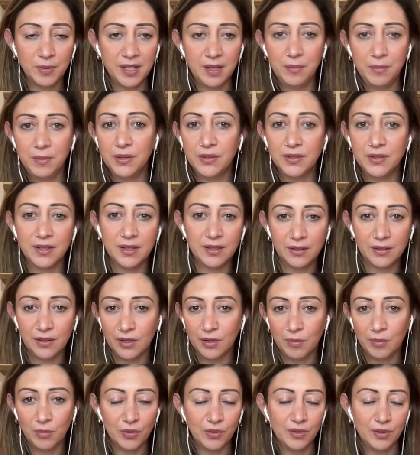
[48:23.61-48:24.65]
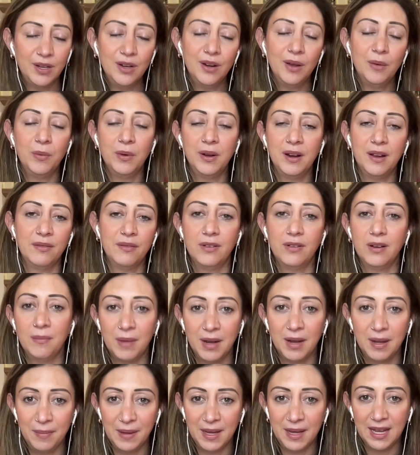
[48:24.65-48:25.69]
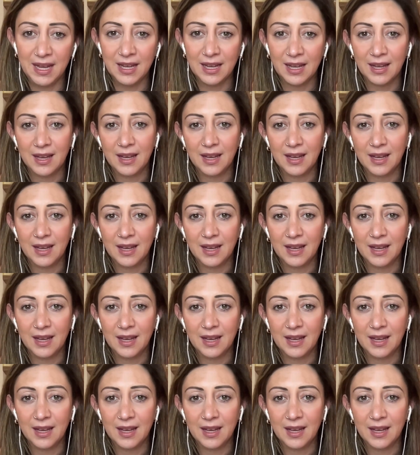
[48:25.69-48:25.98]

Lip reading: the immune system, or, you know, whatever it might be.